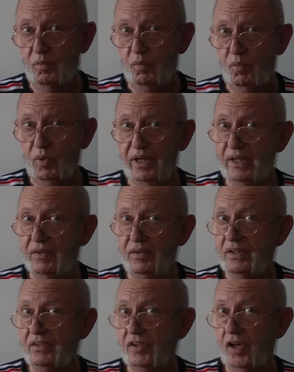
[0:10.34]
where
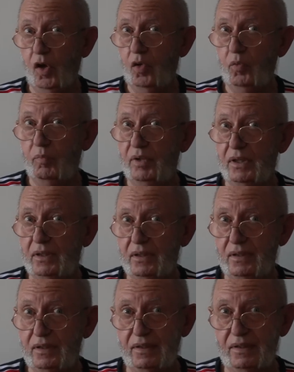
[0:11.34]
is home? Uh,
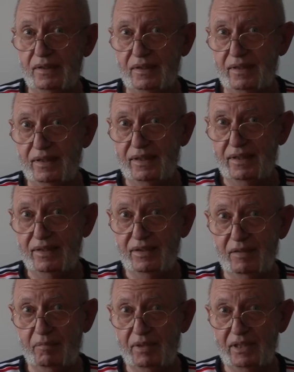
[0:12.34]

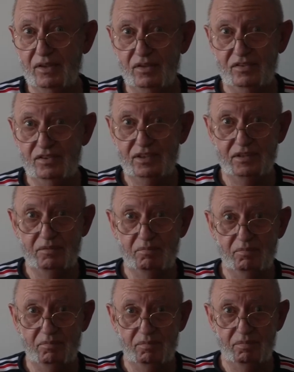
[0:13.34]
that may not
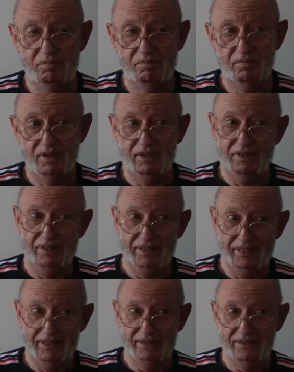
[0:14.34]
seem
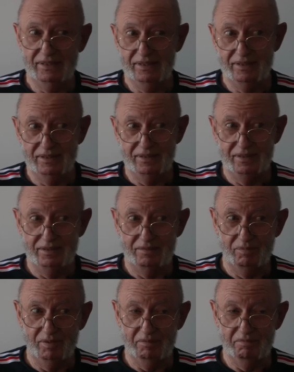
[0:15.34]
like a
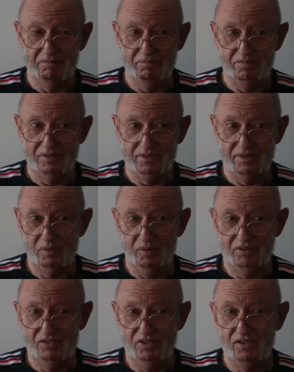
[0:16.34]

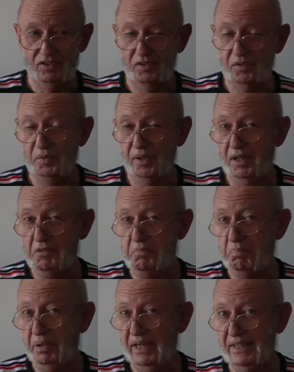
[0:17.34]
question to
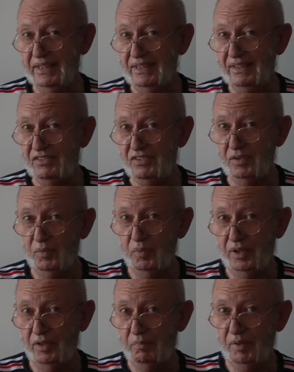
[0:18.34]
unpack Easter
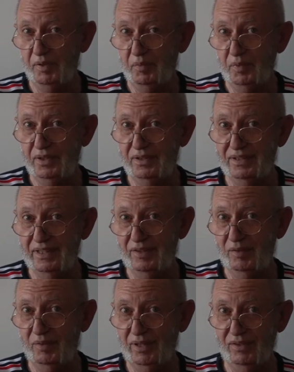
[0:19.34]
with, but we'll get
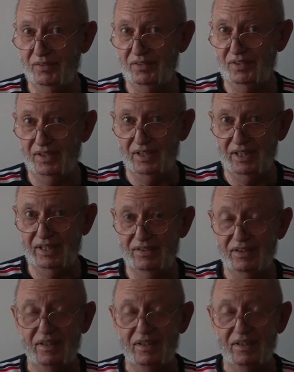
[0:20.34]
around to that.